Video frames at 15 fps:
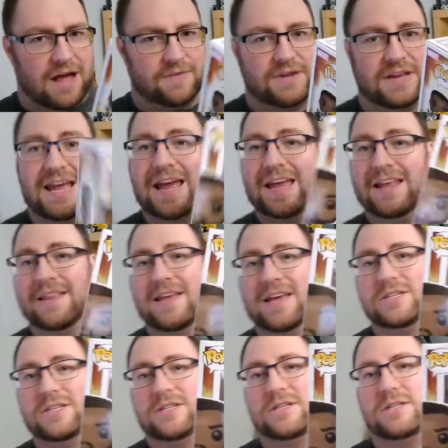After getting
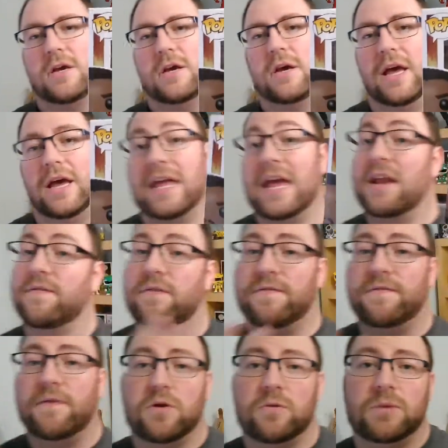this, again,
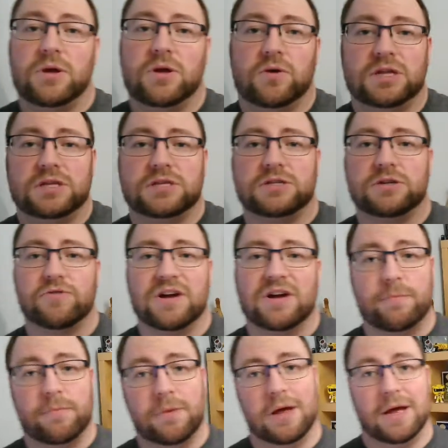if you follow me on
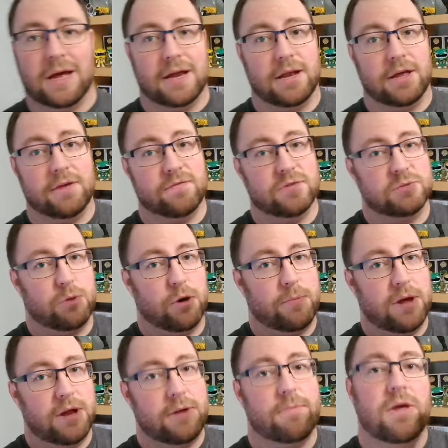Instagram, at Nathan's
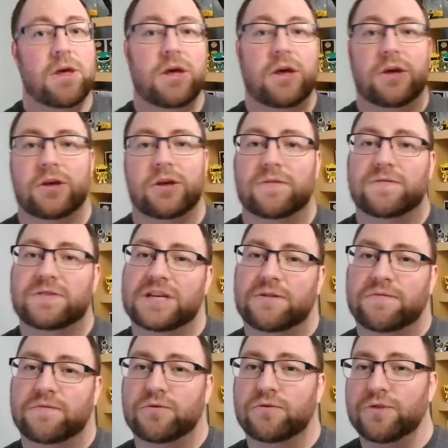Pop Hunt, you'll have
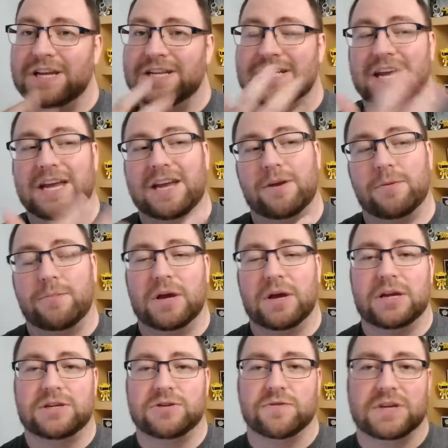seen I've already taken a
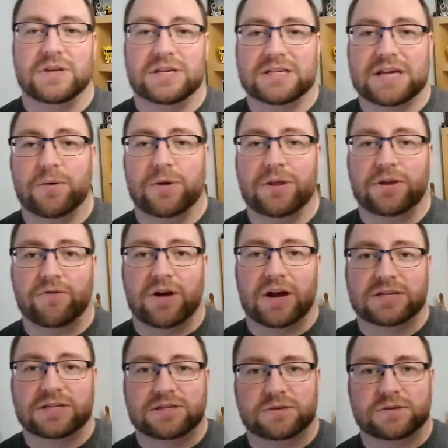picture of this out in the
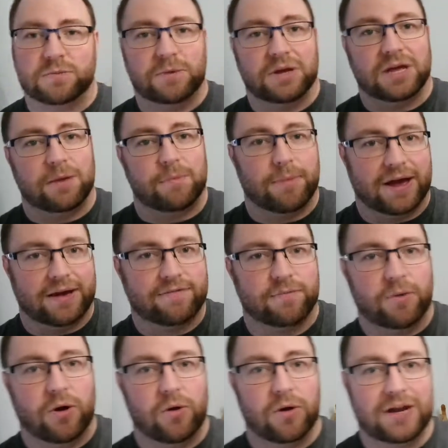grass, because when we came back
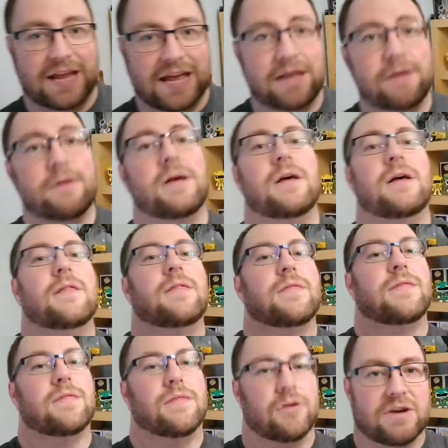from holiday,
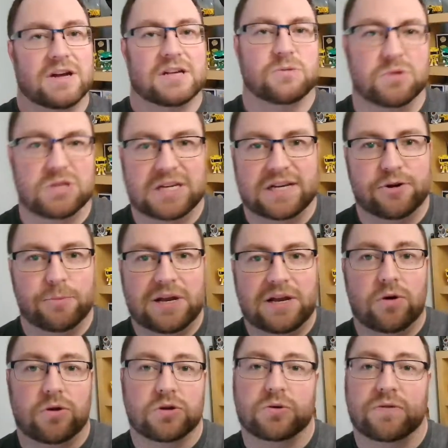the grass was a little
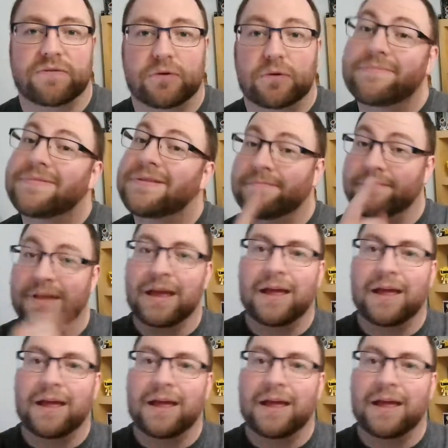bit long, so I thought,